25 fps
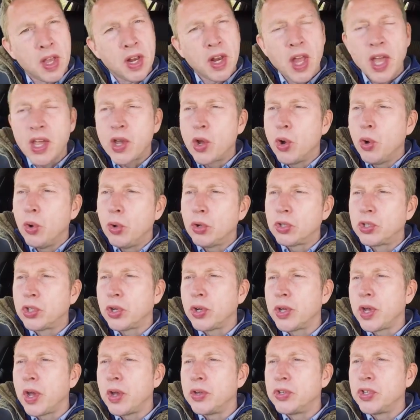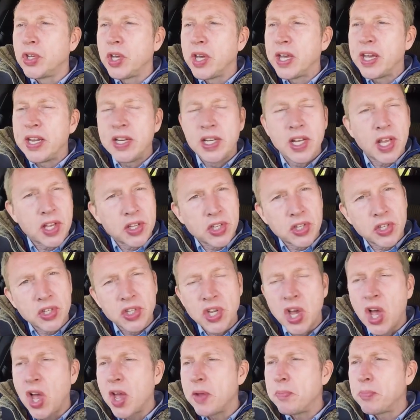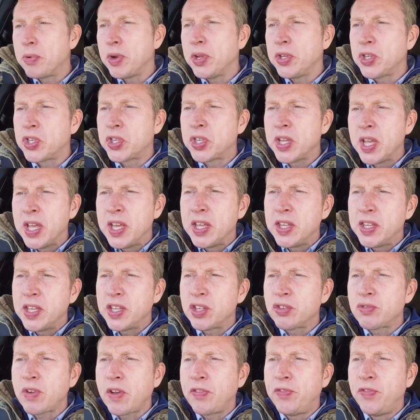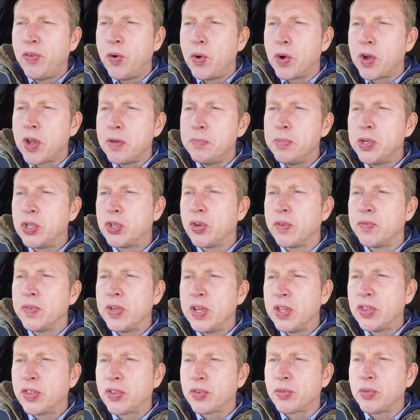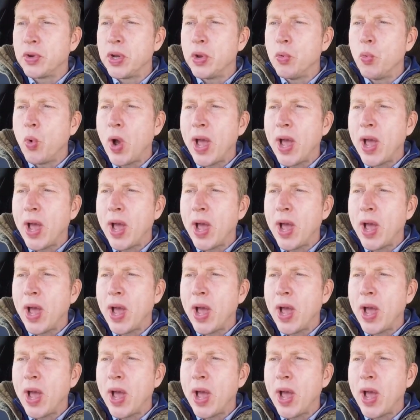Like all Toyota and Lexus hybrids, this RAV4 can be driven in three